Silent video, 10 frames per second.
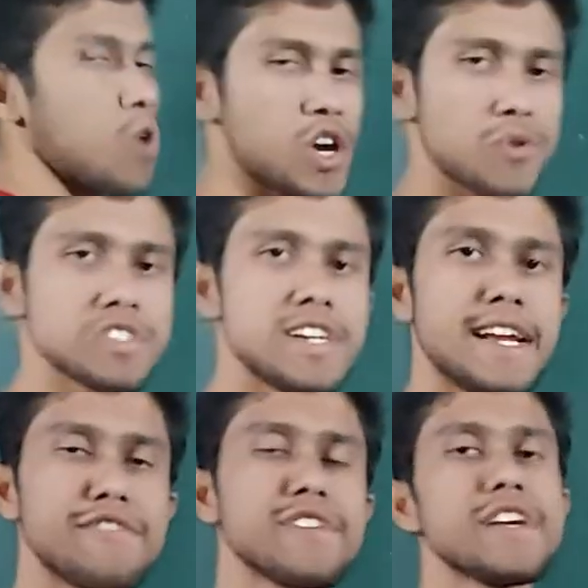what was the
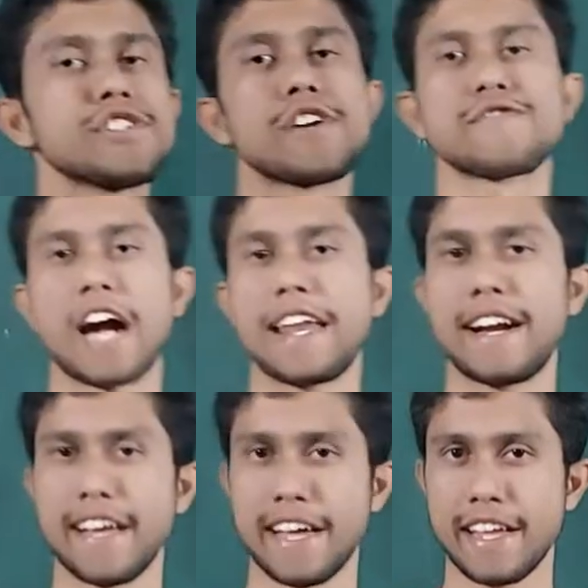definition of
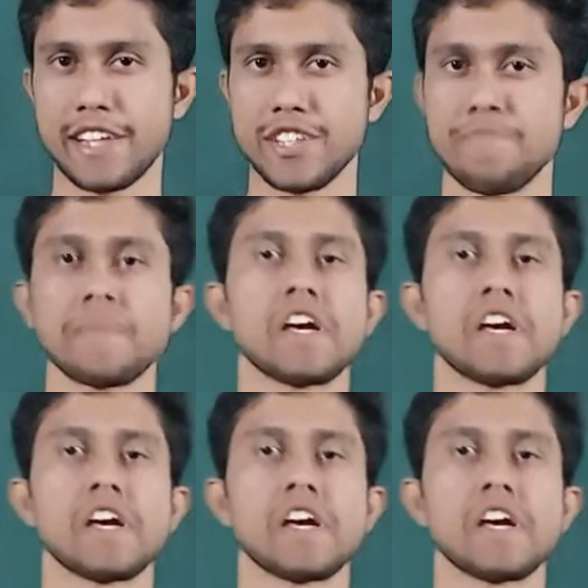kinetic energy?